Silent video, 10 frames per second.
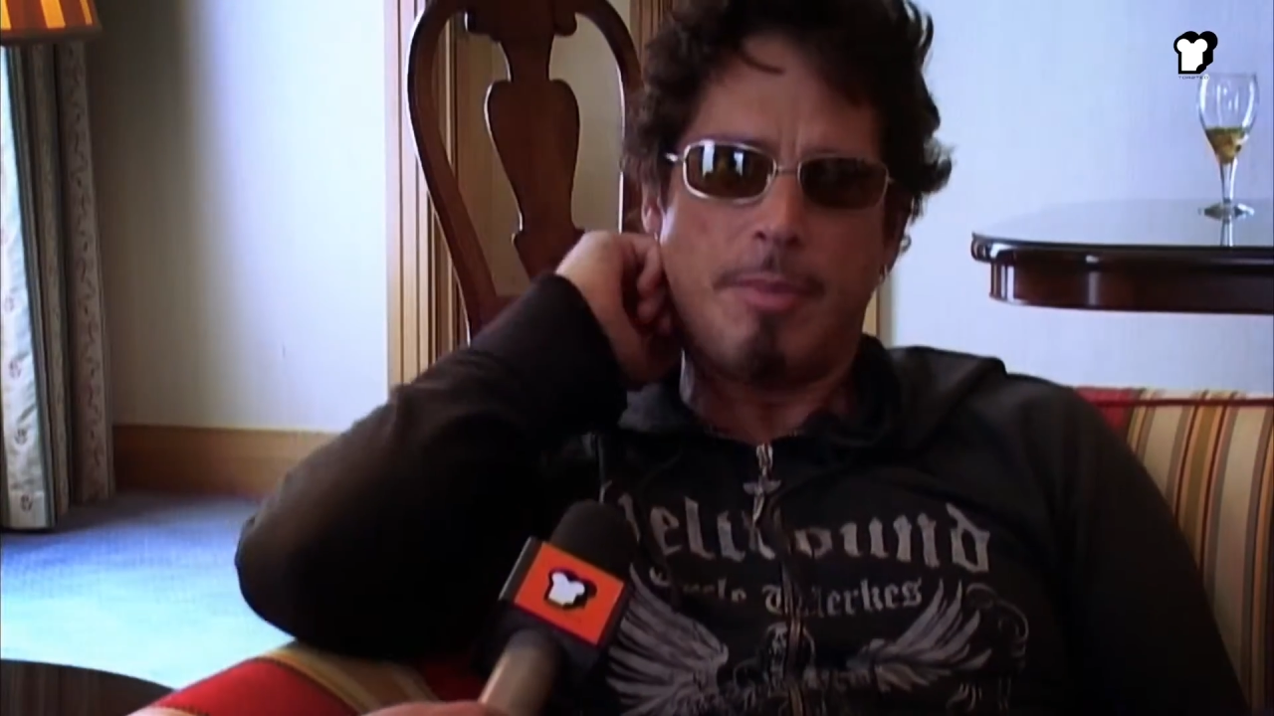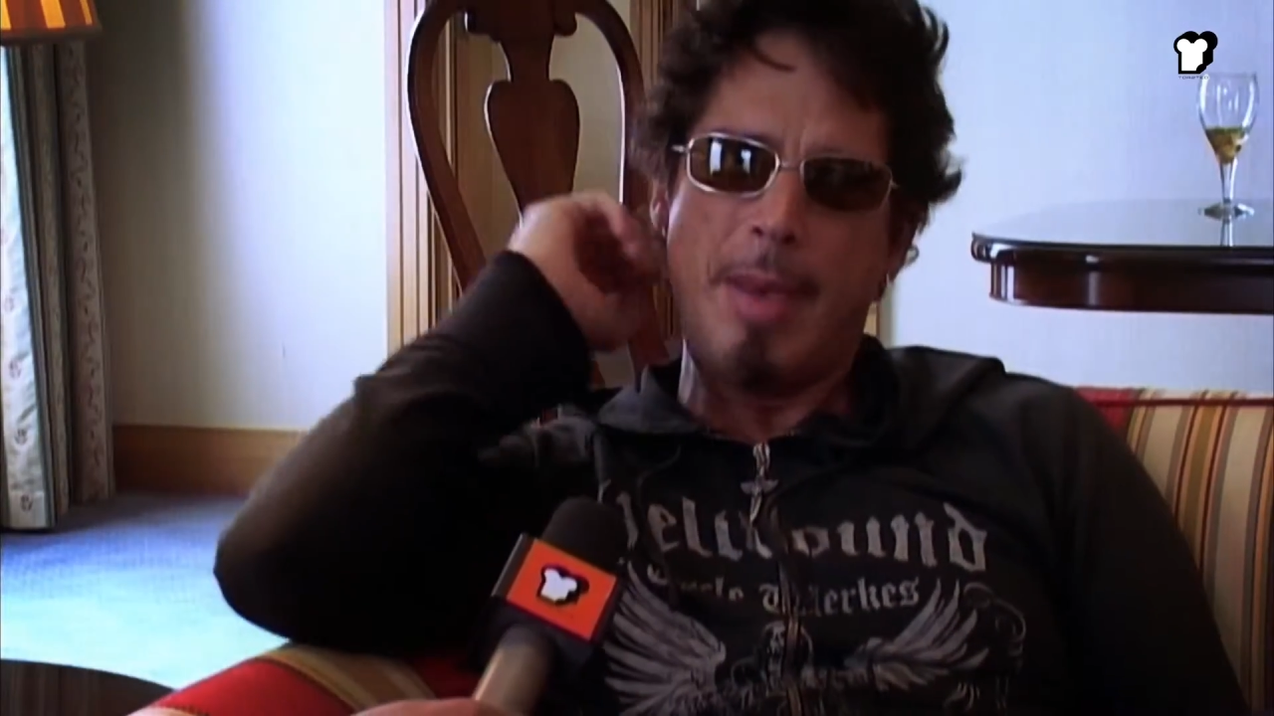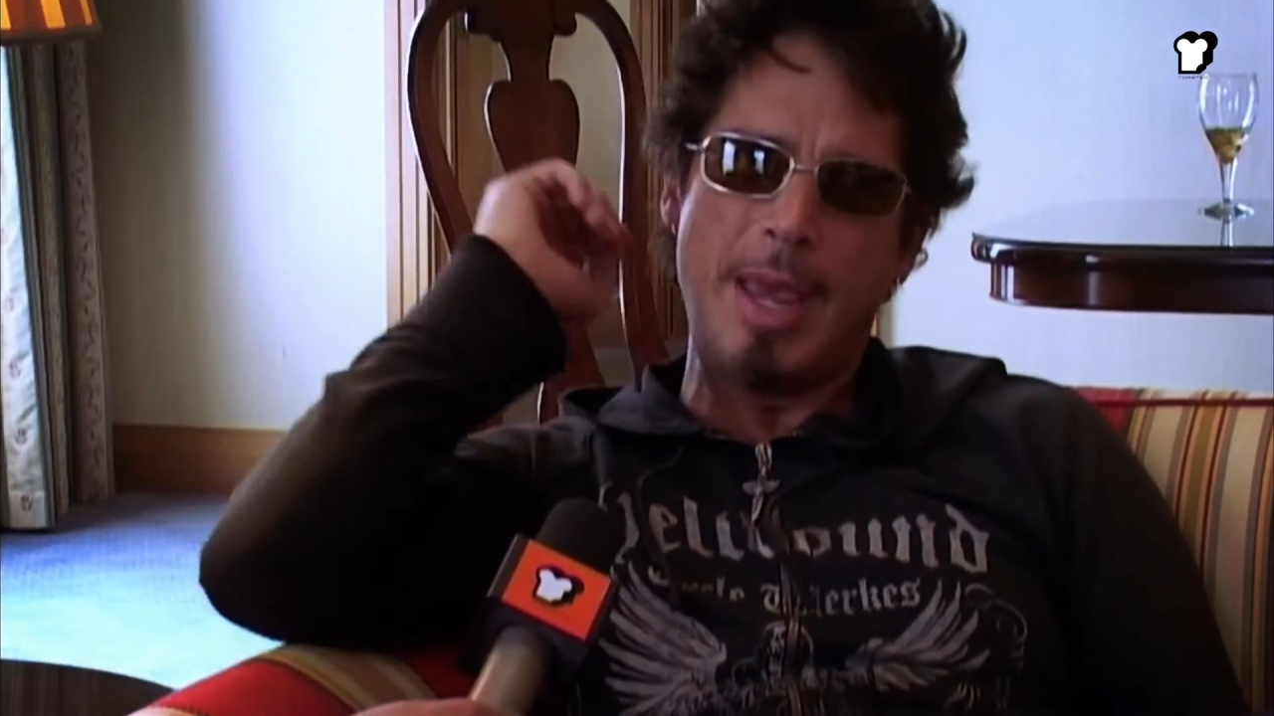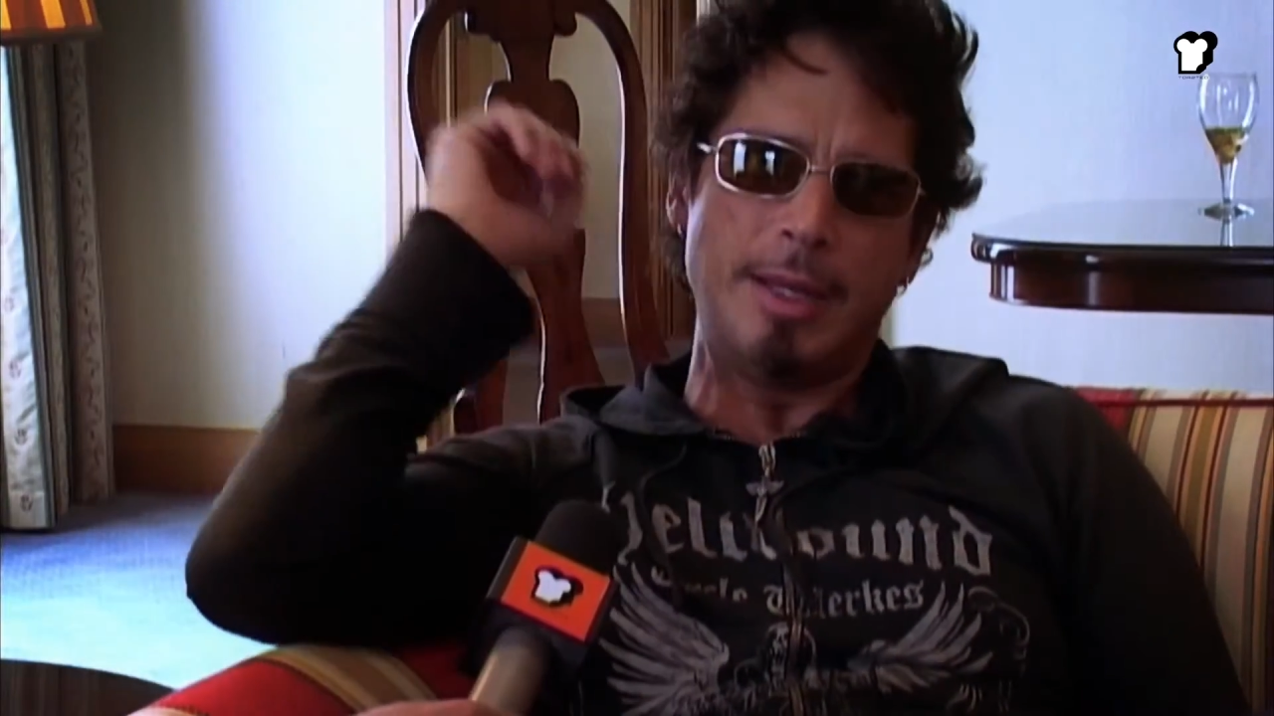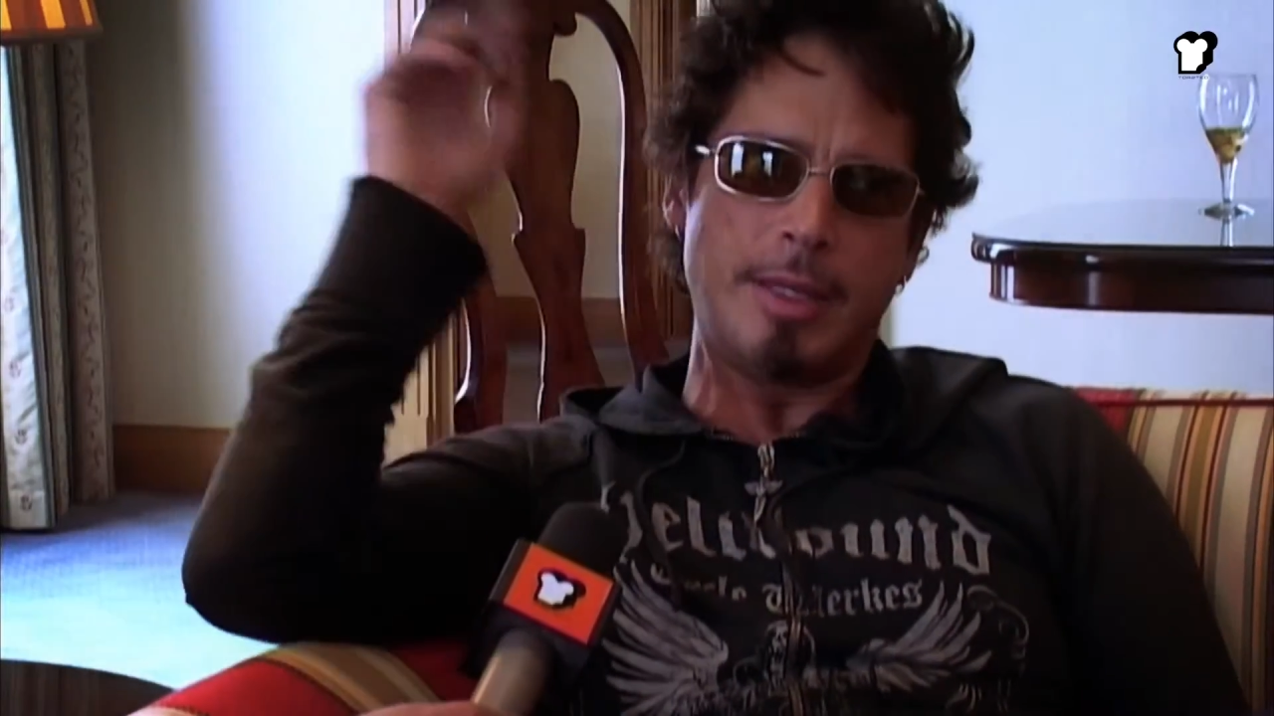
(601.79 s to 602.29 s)

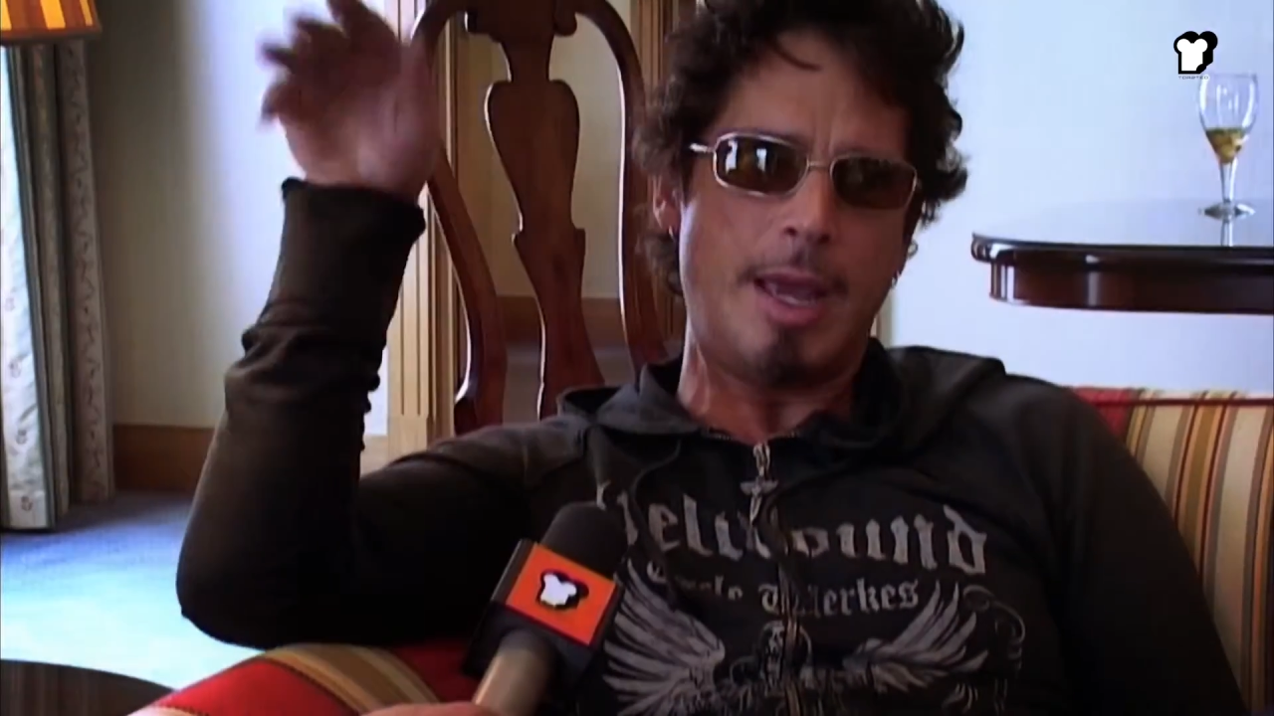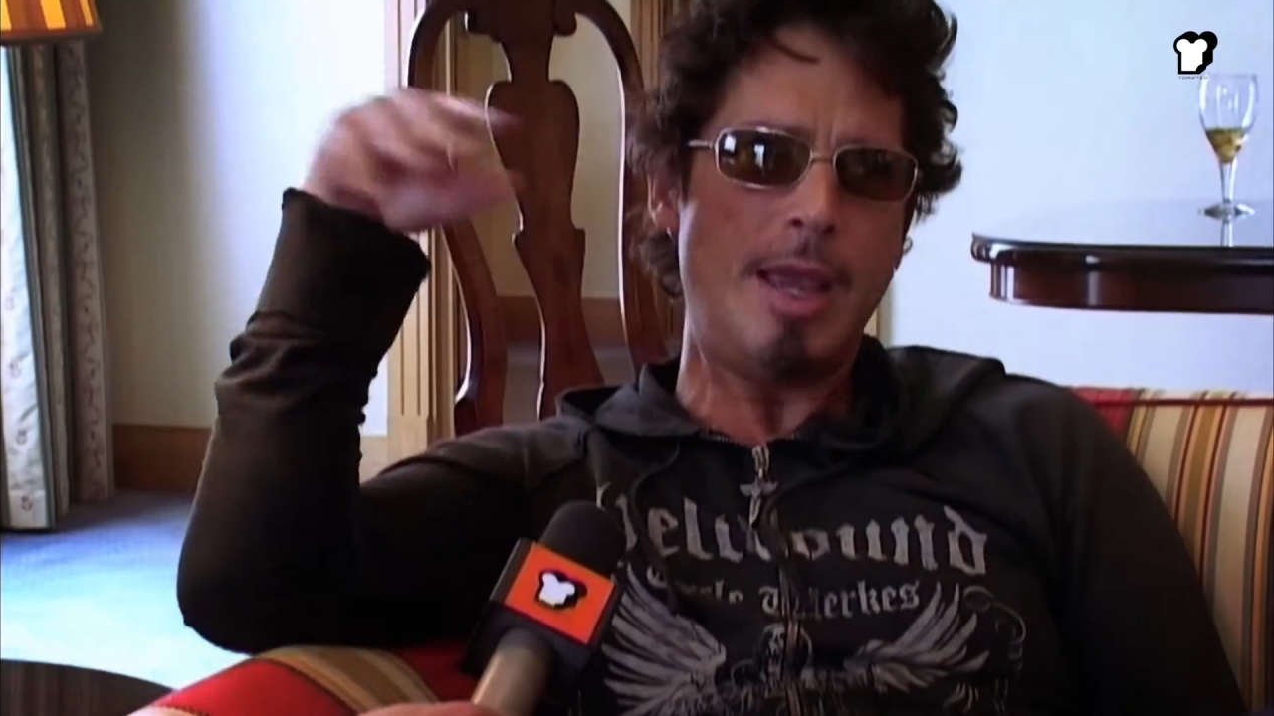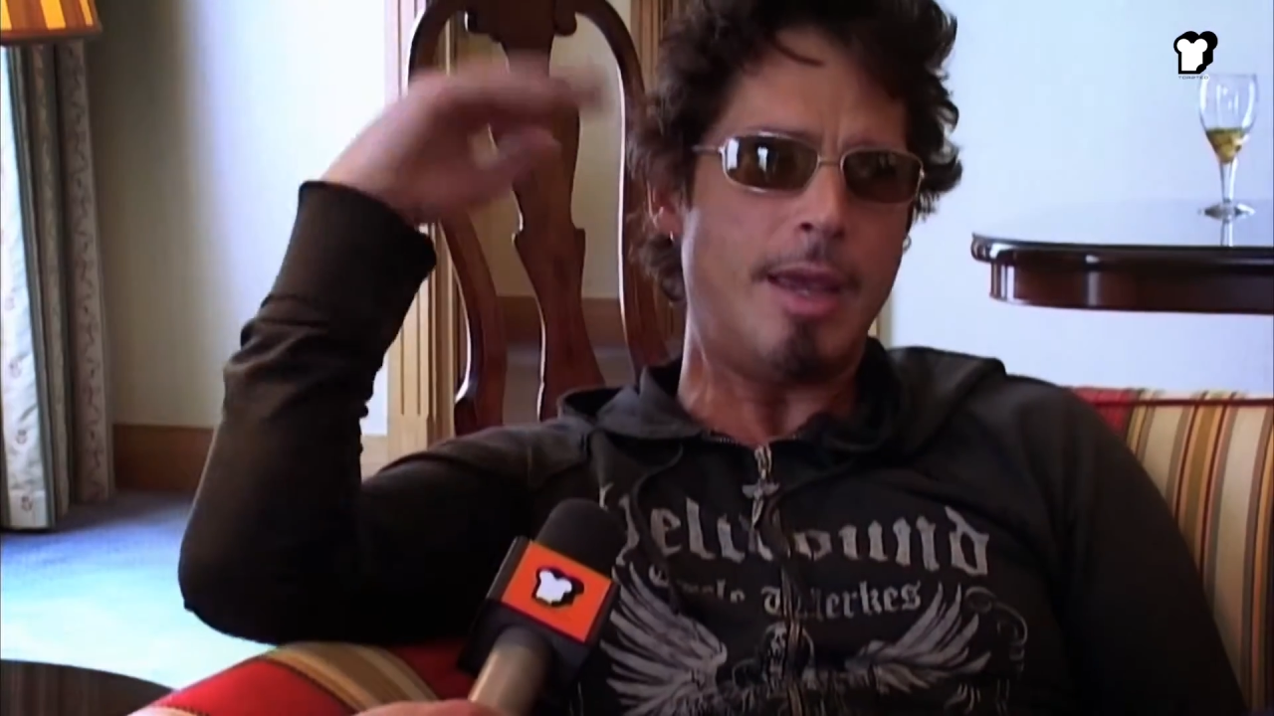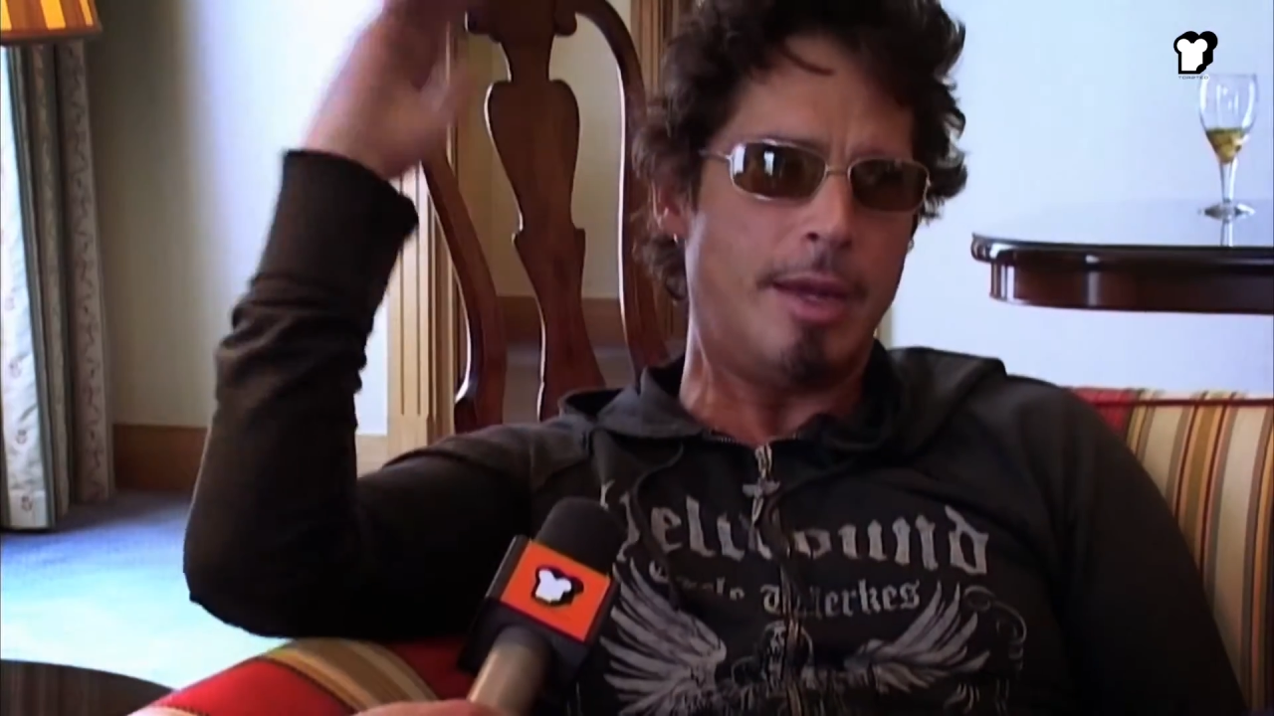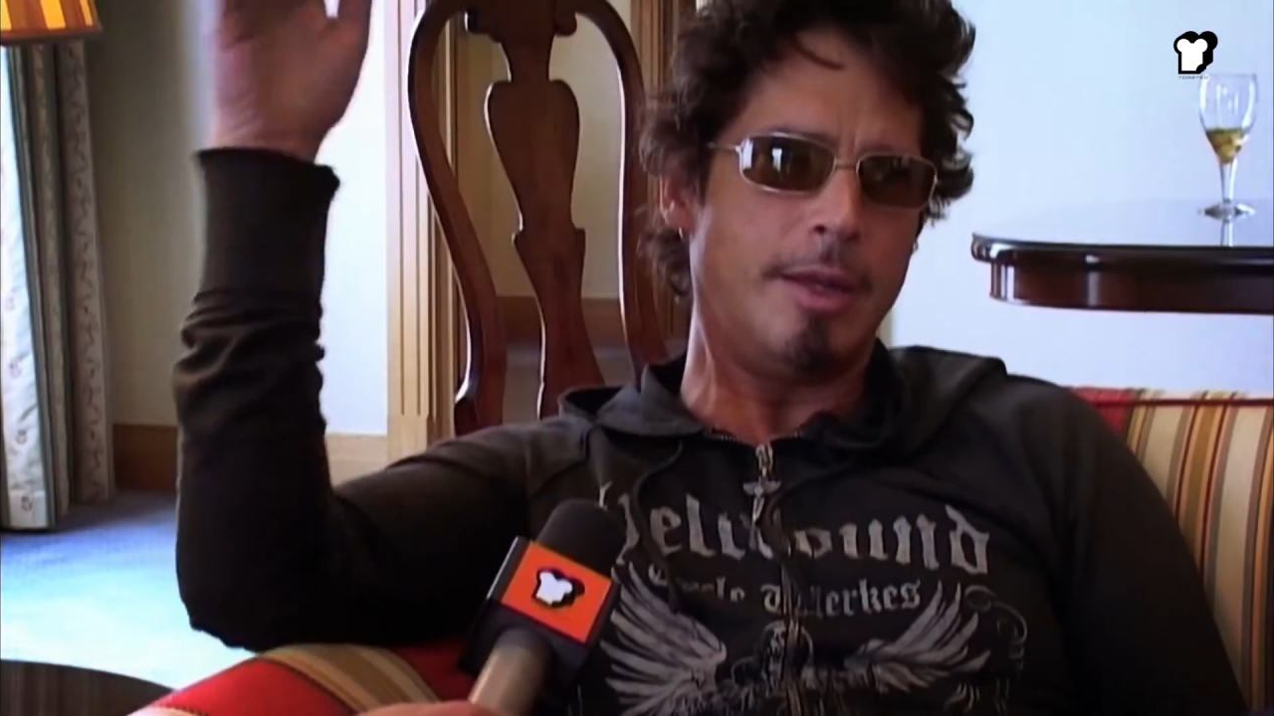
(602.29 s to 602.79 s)

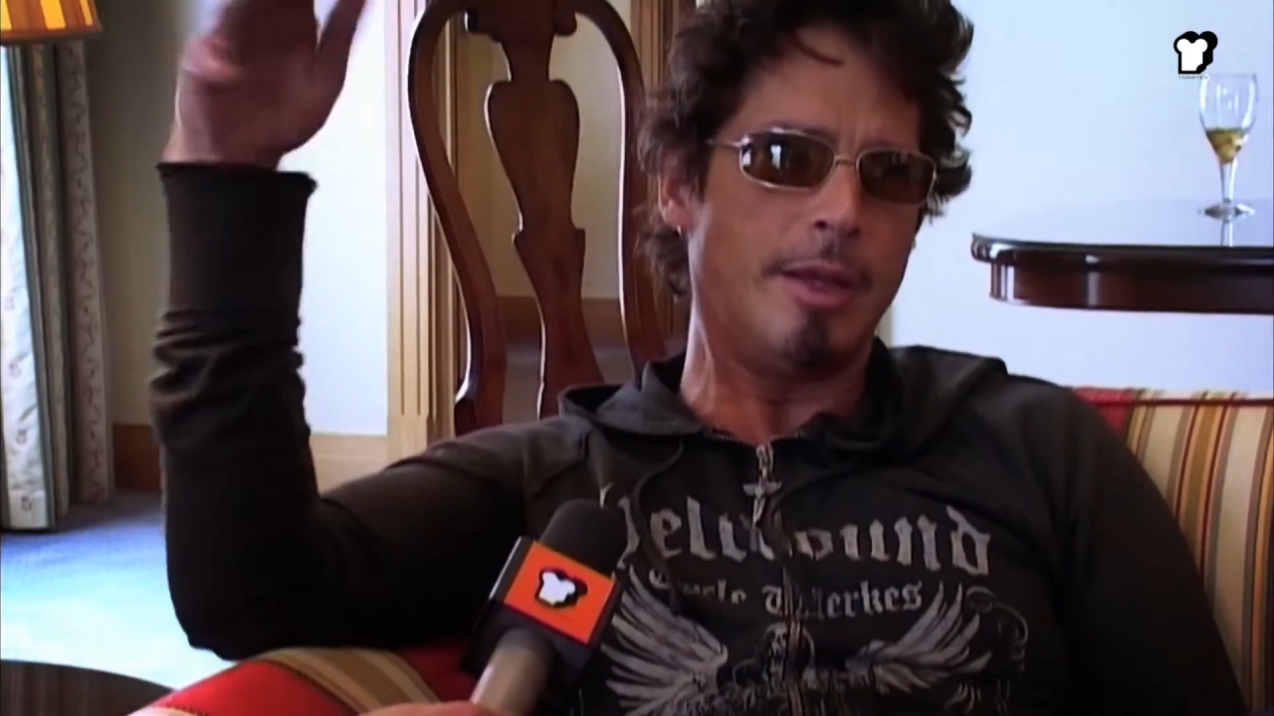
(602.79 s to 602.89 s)
maintain.